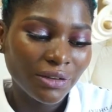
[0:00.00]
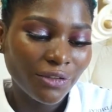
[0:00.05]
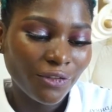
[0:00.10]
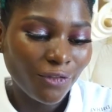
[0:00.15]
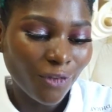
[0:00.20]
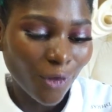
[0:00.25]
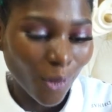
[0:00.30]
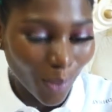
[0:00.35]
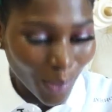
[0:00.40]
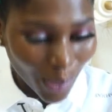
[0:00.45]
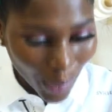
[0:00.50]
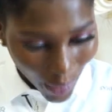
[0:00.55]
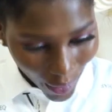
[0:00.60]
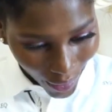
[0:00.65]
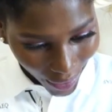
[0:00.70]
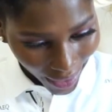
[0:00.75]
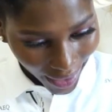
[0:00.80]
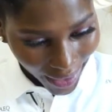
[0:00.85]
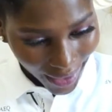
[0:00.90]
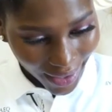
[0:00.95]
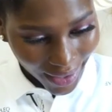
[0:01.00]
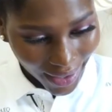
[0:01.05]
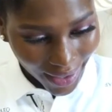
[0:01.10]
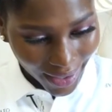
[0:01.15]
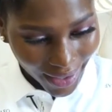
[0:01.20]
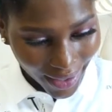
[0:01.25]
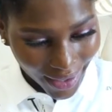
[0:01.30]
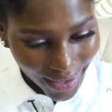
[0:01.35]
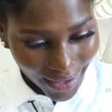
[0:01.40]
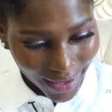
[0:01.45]
for boy.
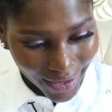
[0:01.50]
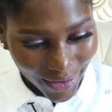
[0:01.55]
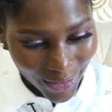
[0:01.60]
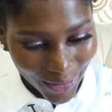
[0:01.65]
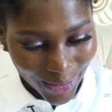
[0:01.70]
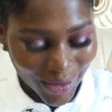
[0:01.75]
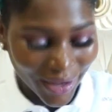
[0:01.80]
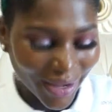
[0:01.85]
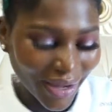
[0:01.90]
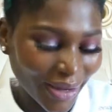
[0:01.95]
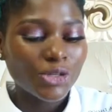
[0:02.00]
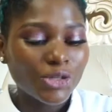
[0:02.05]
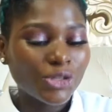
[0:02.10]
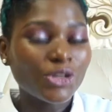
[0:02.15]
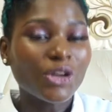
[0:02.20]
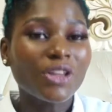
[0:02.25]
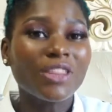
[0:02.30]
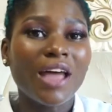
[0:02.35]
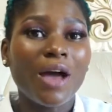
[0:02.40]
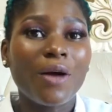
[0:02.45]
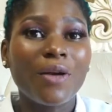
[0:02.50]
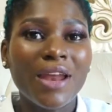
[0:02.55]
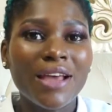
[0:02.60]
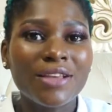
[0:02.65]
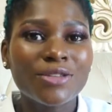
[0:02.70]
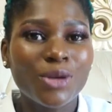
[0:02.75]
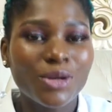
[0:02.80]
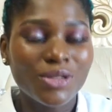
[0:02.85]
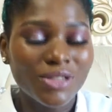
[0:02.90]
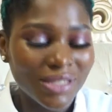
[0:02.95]
Okay, so now
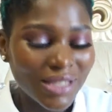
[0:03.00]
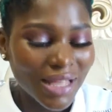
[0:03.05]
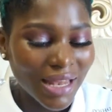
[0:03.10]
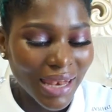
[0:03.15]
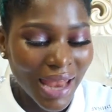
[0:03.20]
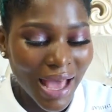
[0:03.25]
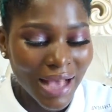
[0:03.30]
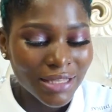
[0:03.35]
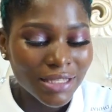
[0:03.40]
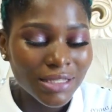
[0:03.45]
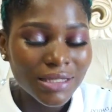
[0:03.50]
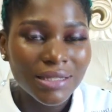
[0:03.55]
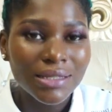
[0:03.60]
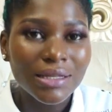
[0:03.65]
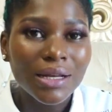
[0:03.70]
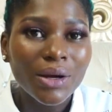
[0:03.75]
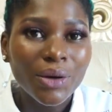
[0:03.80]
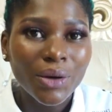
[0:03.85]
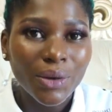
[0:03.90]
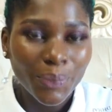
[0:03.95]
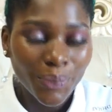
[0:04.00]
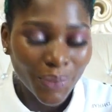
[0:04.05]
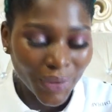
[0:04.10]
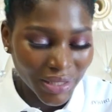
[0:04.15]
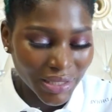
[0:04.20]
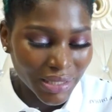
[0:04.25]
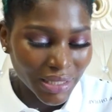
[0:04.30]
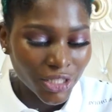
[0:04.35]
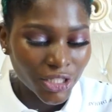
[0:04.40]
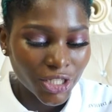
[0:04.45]
let's go to the last
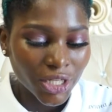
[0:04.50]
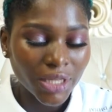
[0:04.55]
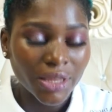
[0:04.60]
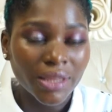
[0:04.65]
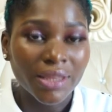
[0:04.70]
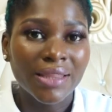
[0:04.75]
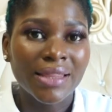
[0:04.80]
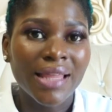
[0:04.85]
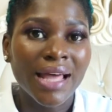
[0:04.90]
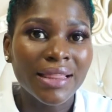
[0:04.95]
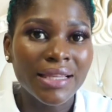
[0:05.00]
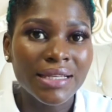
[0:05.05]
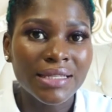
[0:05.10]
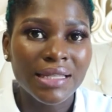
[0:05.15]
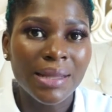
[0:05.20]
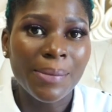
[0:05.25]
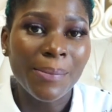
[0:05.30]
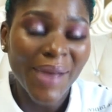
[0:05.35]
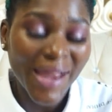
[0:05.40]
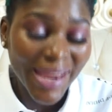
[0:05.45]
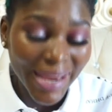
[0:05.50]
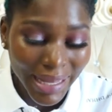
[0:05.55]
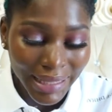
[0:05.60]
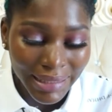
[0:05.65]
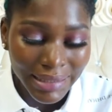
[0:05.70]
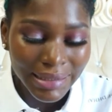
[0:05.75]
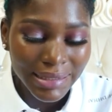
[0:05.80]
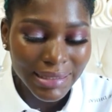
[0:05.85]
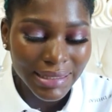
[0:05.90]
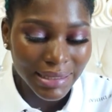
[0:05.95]
prediction, that is the
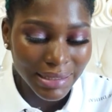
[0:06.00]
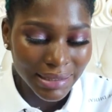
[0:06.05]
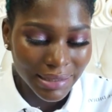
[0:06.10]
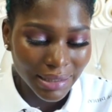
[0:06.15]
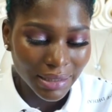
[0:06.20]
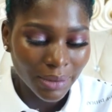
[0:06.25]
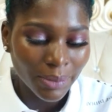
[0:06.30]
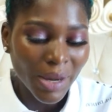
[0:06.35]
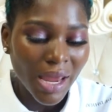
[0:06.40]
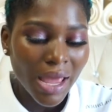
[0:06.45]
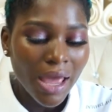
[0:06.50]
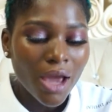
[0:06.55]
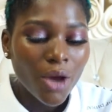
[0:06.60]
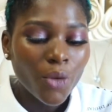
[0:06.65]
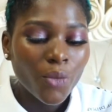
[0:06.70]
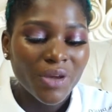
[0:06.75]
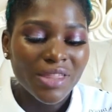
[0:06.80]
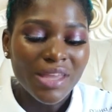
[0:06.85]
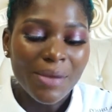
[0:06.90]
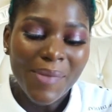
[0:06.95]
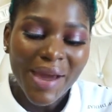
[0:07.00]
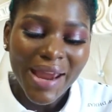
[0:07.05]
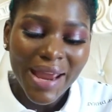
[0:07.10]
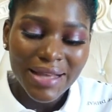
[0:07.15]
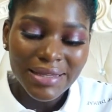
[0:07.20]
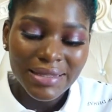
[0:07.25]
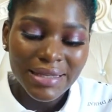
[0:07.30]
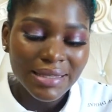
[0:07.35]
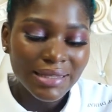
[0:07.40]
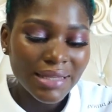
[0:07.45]
Mayan system. With the
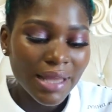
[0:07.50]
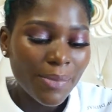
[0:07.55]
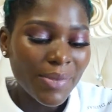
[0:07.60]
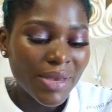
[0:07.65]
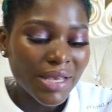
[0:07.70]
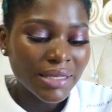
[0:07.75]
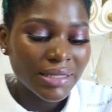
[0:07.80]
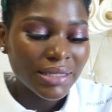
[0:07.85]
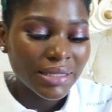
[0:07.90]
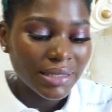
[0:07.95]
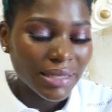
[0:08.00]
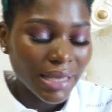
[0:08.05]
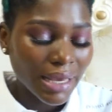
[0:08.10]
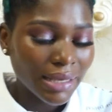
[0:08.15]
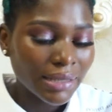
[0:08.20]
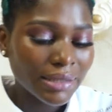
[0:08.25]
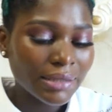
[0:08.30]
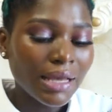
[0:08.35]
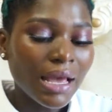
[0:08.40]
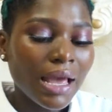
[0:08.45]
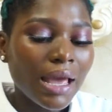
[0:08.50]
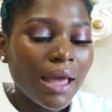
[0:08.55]
Mayan system, it says